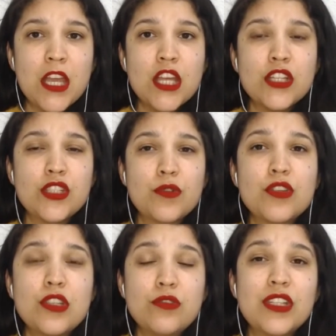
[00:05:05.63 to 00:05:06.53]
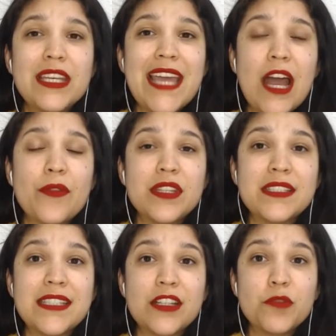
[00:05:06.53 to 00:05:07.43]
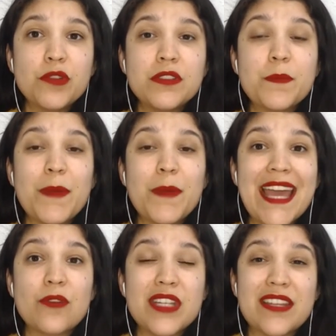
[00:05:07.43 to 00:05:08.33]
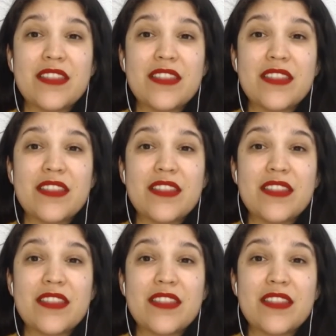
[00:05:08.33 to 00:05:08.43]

So you usually count the syllables by counting